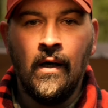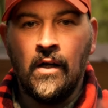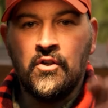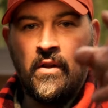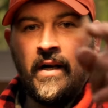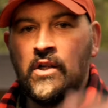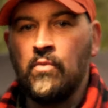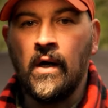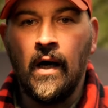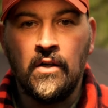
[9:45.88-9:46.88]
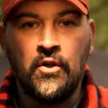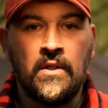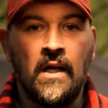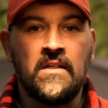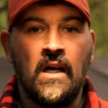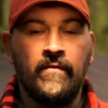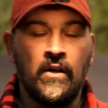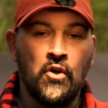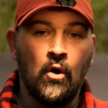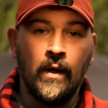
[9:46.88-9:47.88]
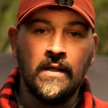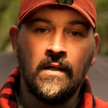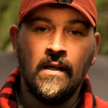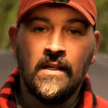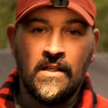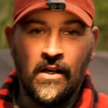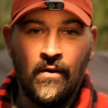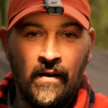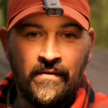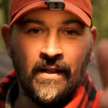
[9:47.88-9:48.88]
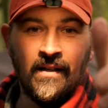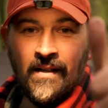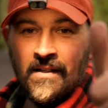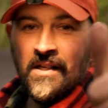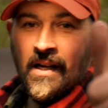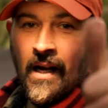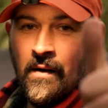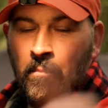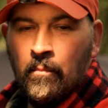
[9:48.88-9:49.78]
Until the next one, guys, you stay safe, and as always, stay crafty. See you again.